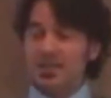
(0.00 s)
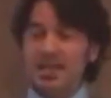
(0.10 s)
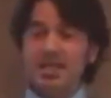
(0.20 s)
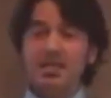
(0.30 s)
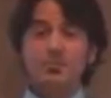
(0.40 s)

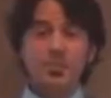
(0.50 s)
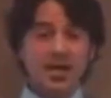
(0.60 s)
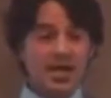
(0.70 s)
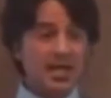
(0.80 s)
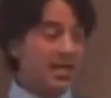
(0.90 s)
they can
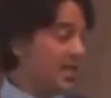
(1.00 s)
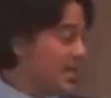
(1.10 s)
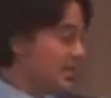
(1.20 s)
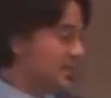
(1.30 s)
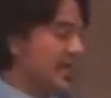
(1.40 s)
buy
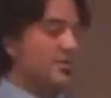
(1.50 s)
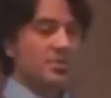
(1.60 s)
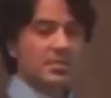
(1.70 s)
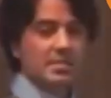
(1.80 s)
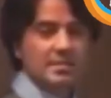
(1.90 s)

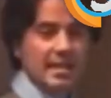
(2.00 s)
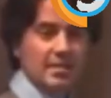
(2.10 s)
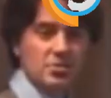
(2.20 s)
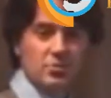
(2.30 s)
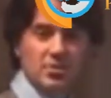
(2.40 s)
thousands of
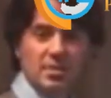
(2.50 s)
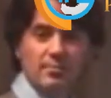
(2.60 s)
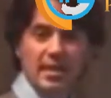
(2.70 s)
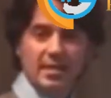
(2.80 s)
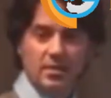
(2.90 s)
dollars worth of
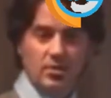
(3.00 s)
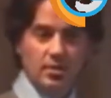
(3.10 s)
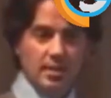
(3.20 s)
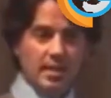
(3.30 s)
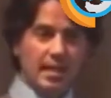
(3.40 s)

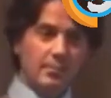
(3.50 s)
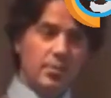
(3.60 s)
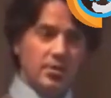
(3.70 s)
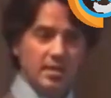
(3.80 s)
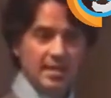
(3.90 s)
metal and
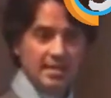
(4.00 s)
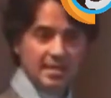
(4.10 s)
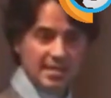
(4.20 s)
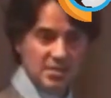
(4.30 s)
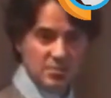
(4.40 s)
put it
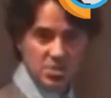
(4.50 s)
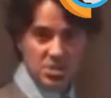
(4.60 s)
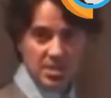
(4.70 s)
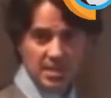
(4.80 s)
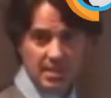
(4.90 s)
into this
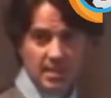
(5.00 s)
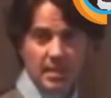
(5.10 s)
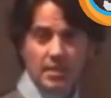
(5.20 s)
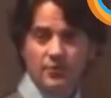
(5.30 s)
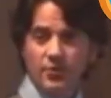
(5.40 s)
machine
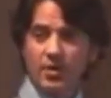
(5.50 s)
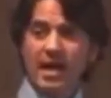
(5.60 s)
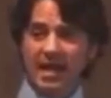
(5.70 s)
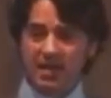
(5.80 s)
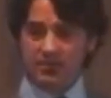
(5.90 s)
for
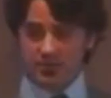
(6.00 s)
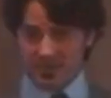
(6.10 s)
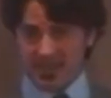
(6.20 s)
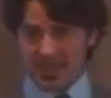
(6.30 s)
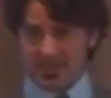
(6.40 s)
half of
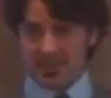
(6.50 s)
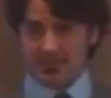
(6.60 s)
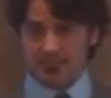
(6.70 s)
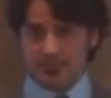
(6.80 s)
that.